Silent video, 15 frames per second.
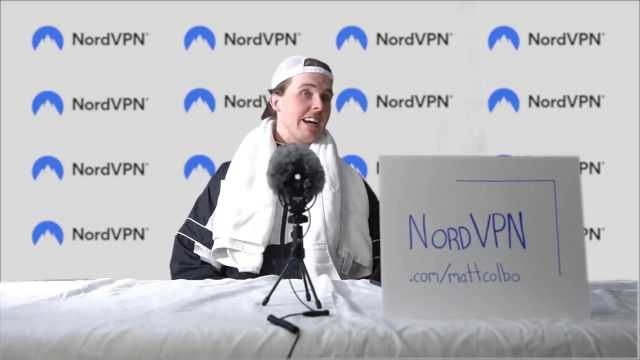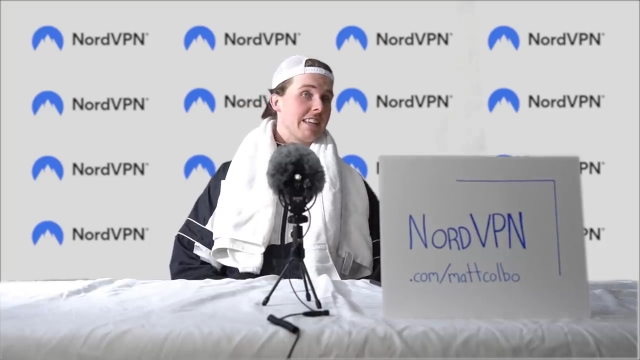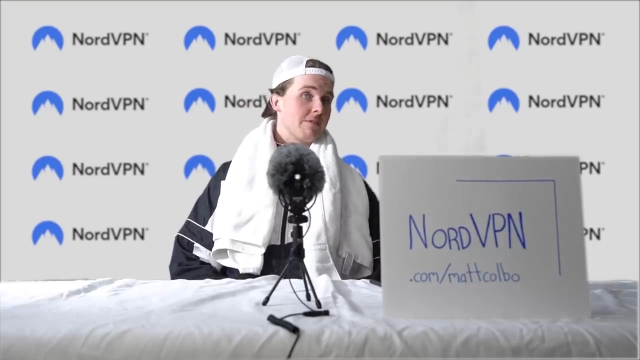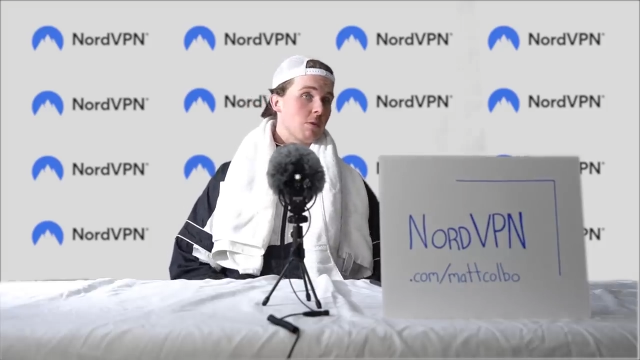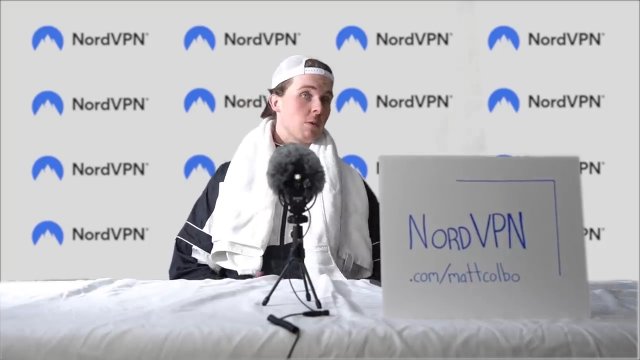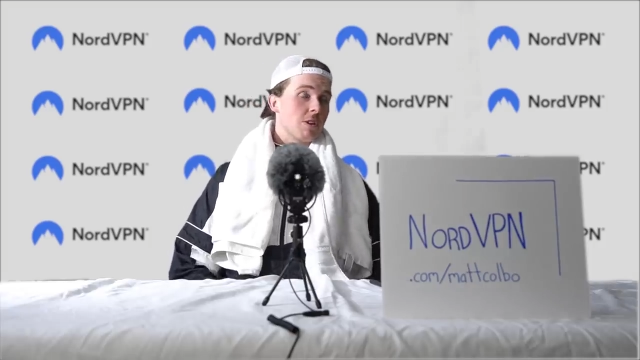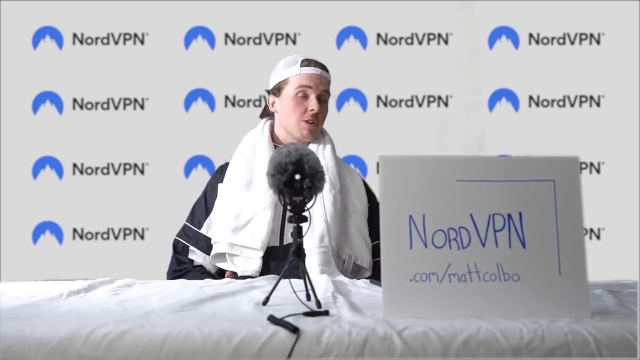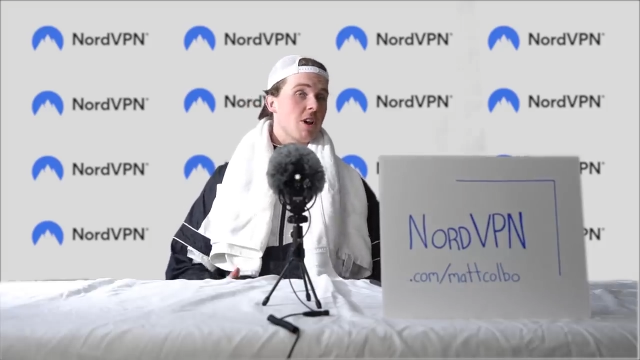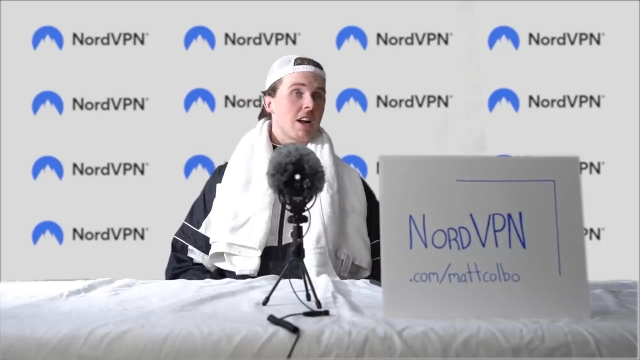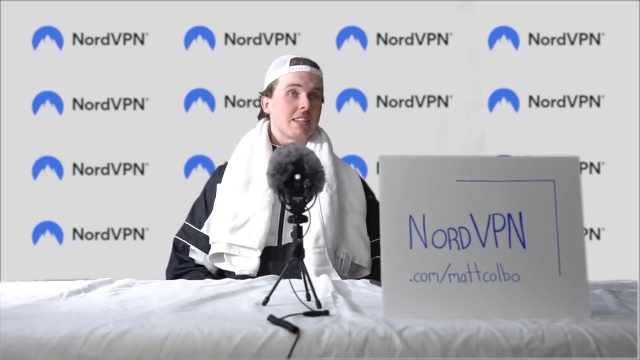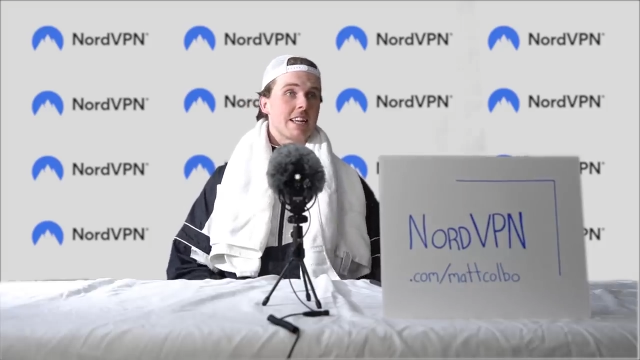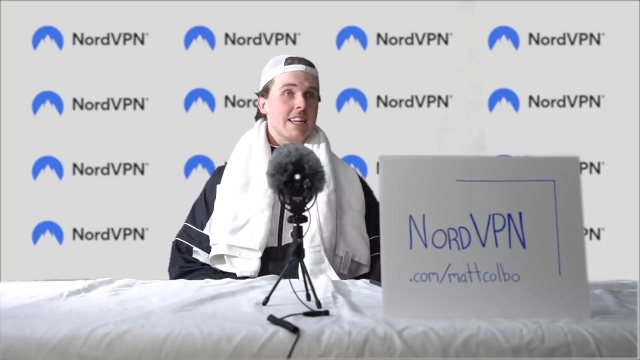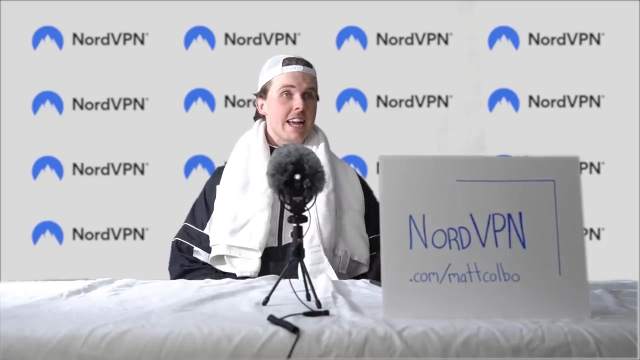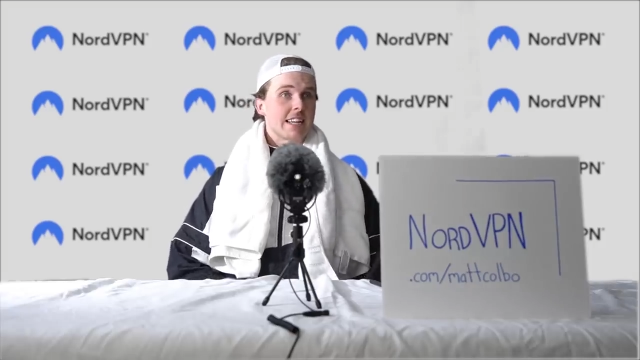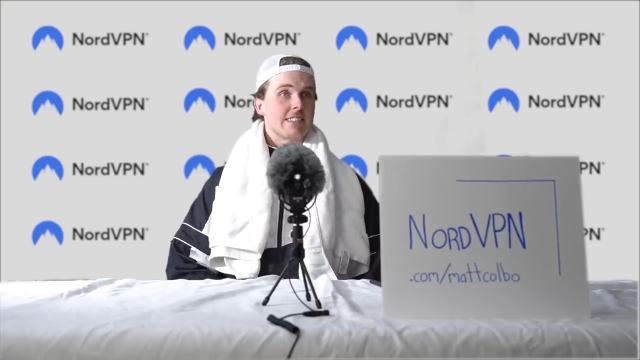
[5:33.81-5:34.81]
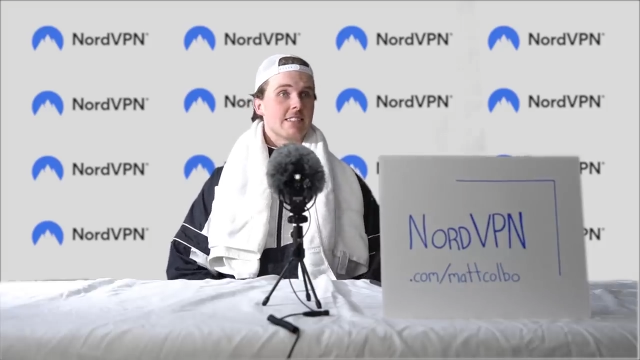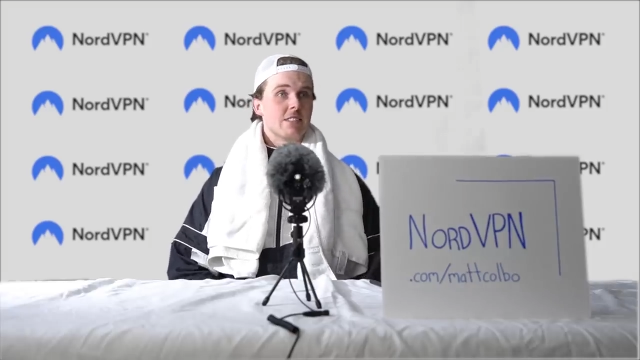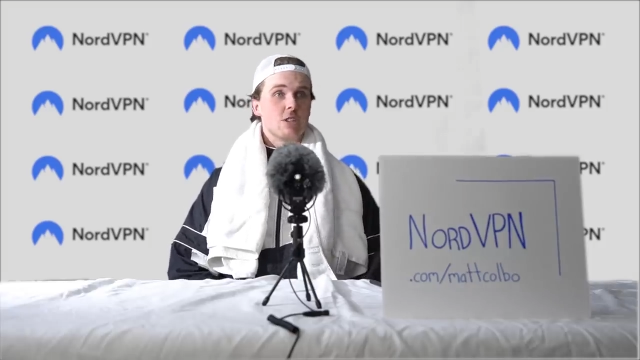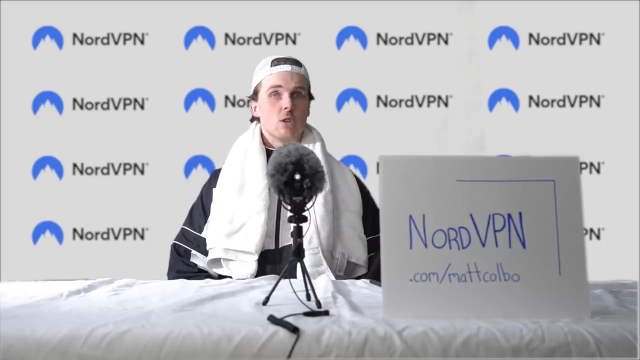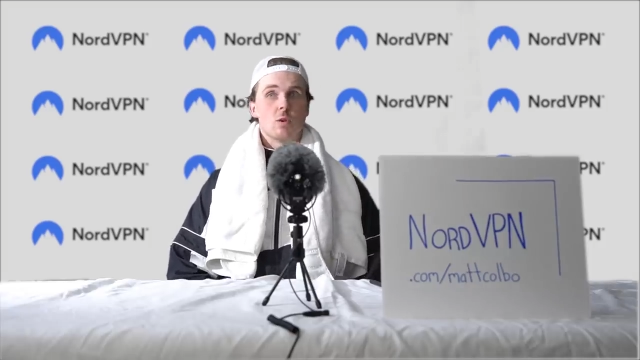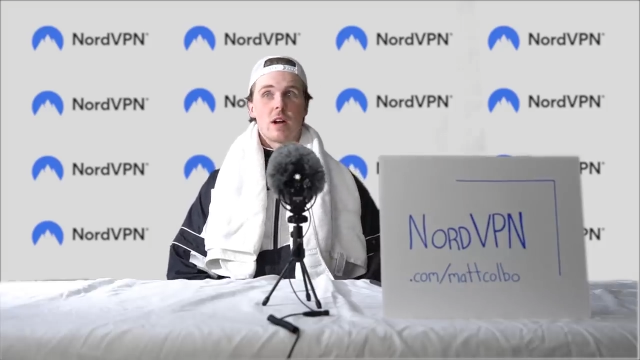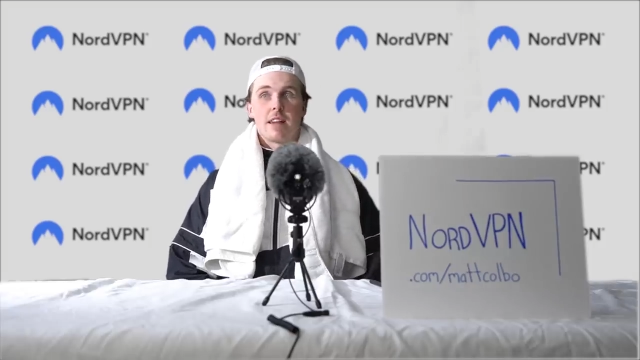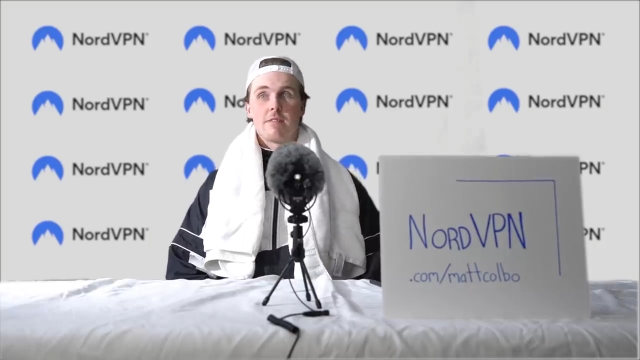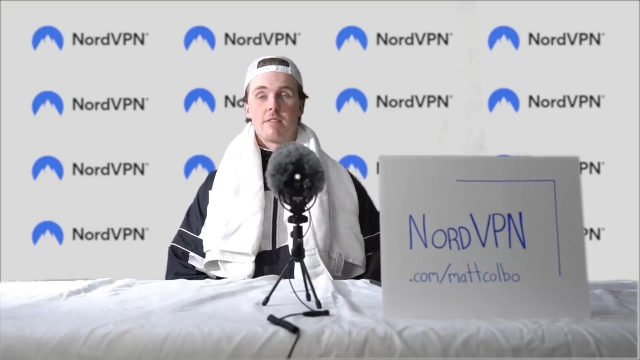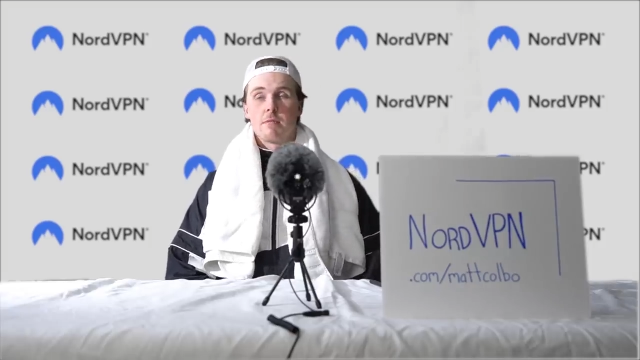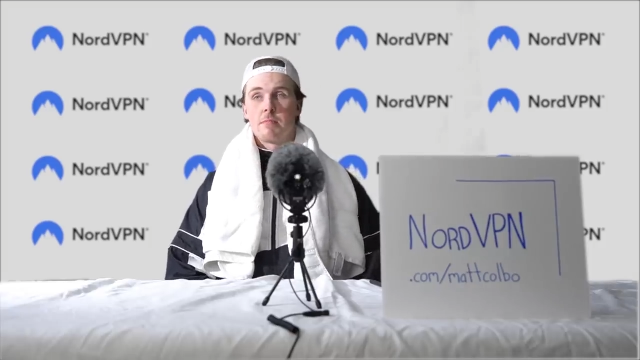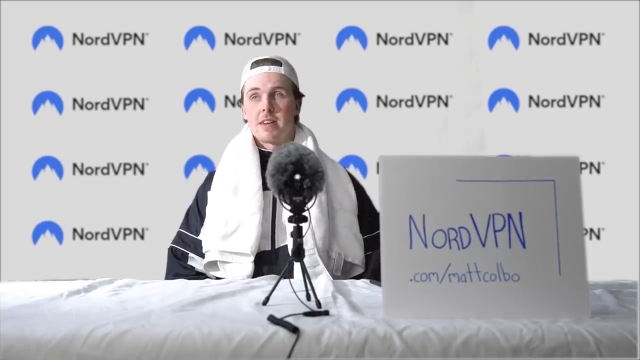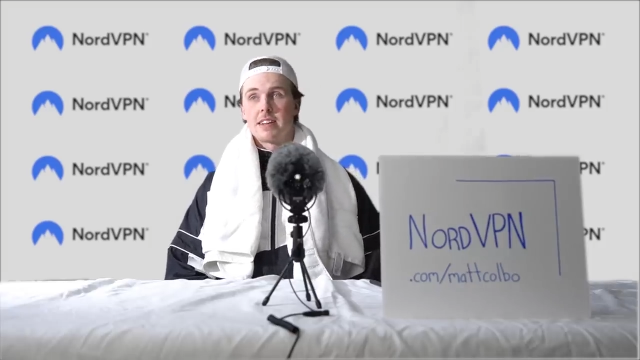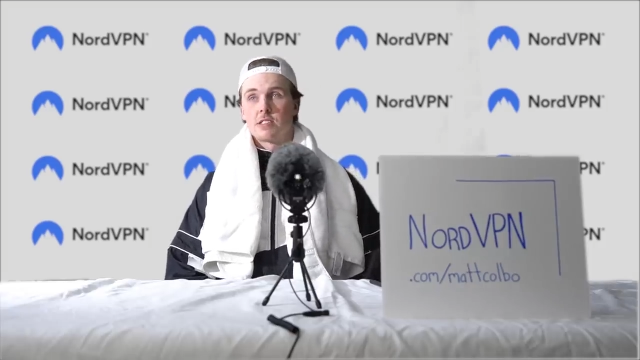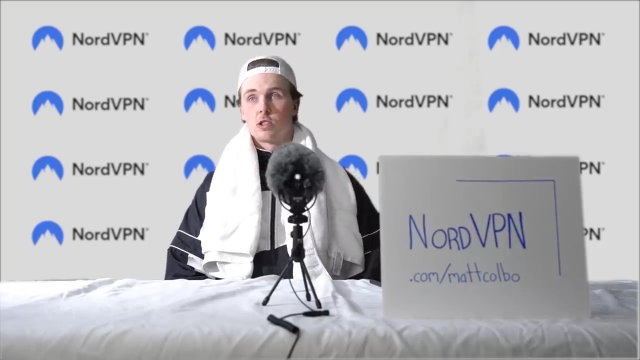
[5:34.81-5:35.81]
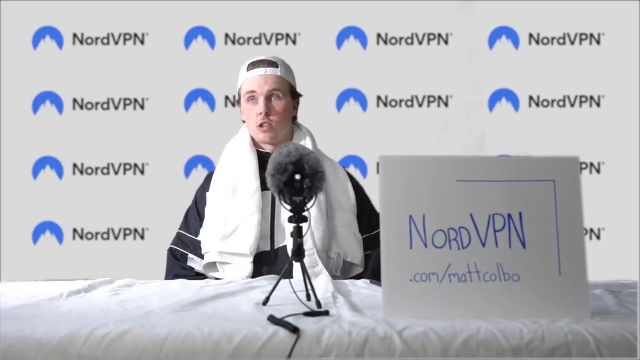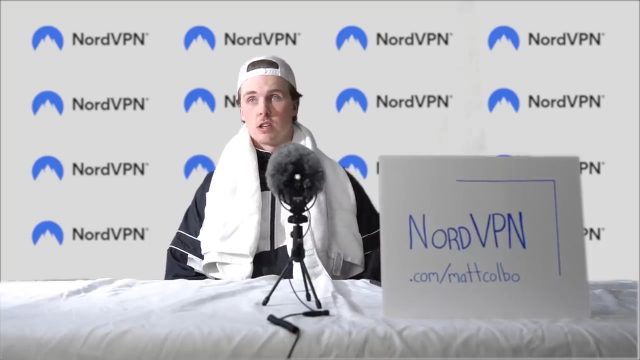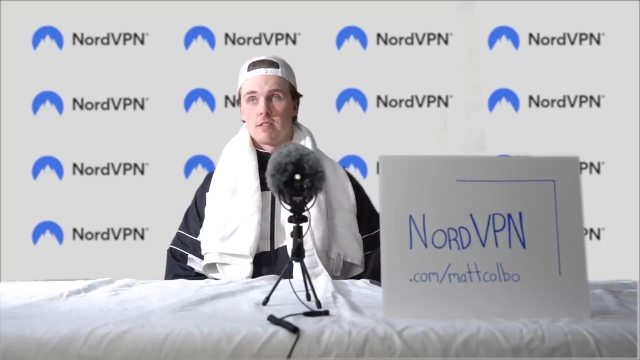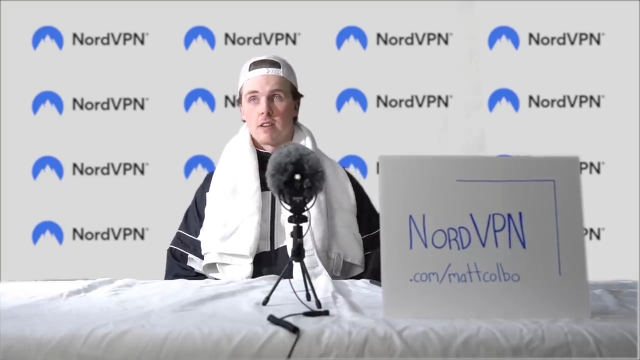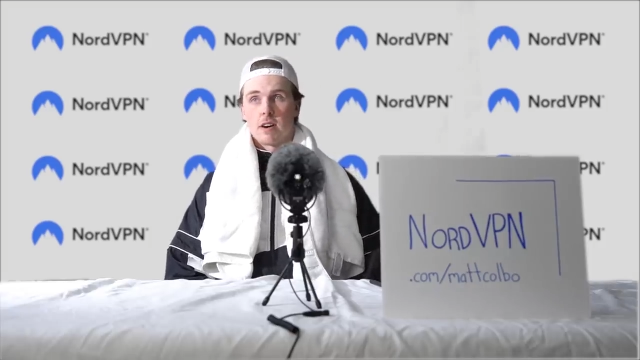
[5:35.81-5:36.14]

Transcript: even when you're not connected to a VPN server.